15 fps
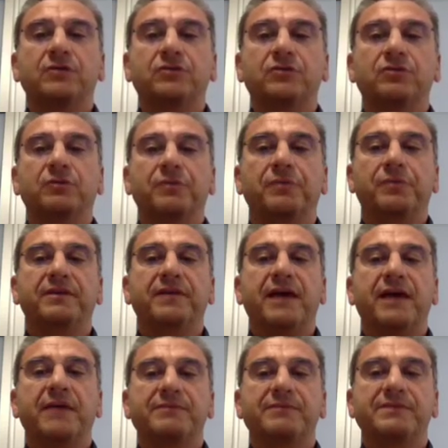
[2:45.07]
to 3
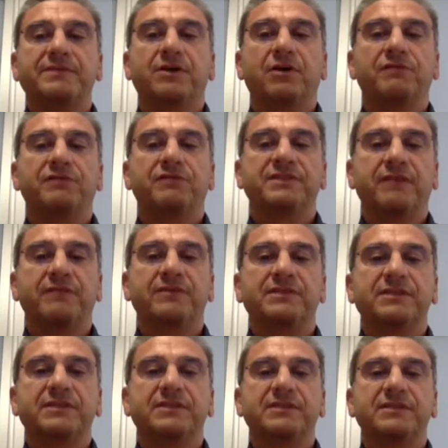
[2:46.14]
types of
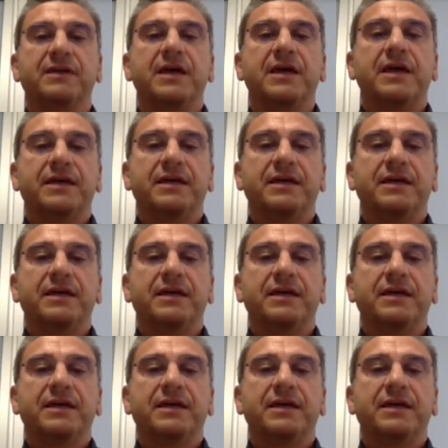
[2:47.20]
services: